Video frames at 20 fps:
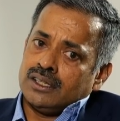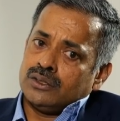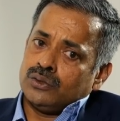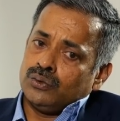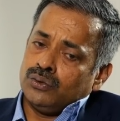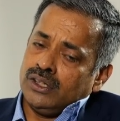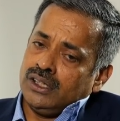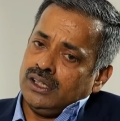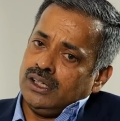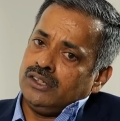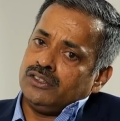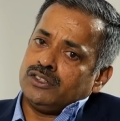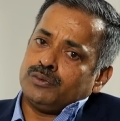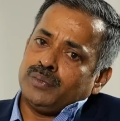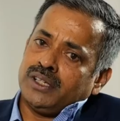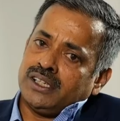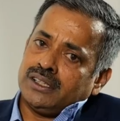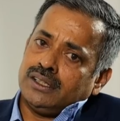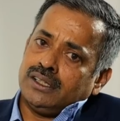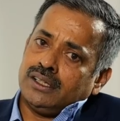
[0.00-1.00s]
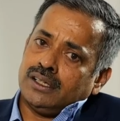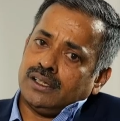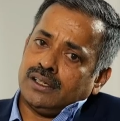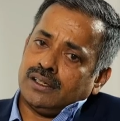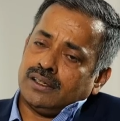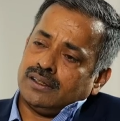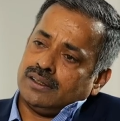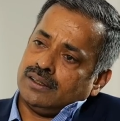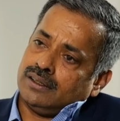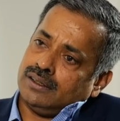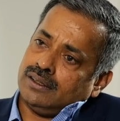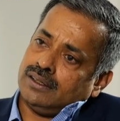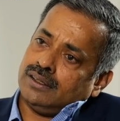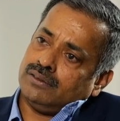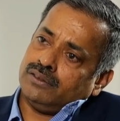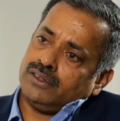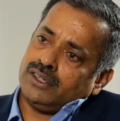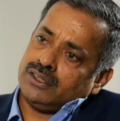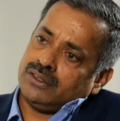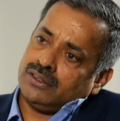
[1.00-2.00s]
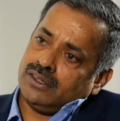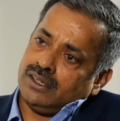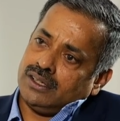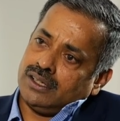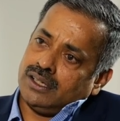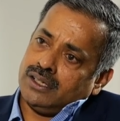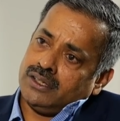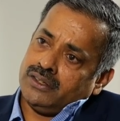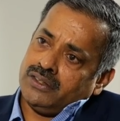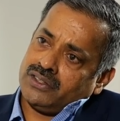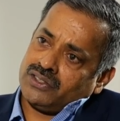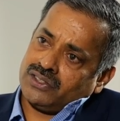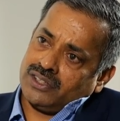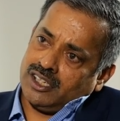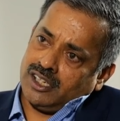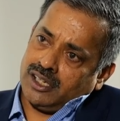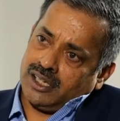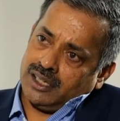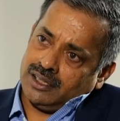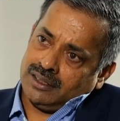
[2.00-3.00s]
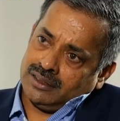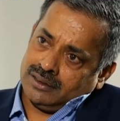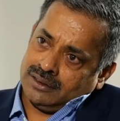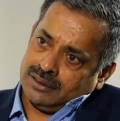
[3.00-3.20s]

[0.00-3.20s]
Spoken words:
truly used by their word called continuous learning.